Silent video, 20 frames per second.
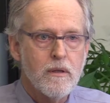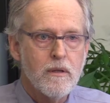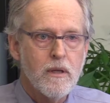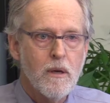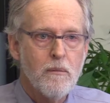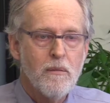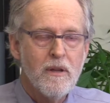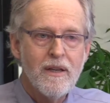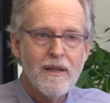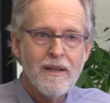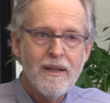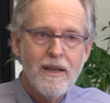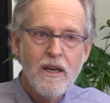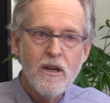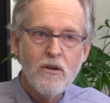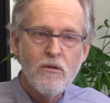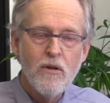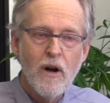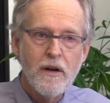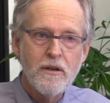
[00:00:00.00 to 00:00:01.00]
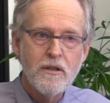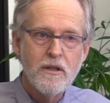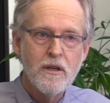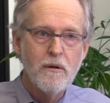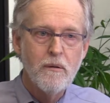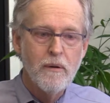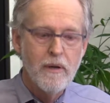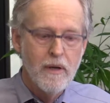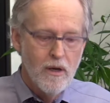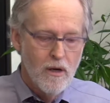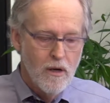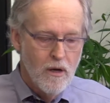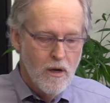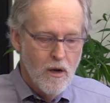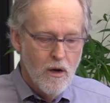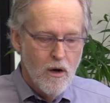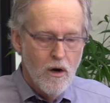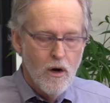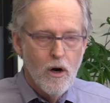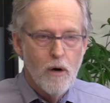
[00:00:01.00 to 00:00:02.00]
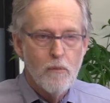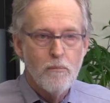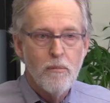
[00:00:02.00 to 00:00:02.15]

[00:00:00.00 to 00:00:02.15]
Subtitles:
Some of the key criteria are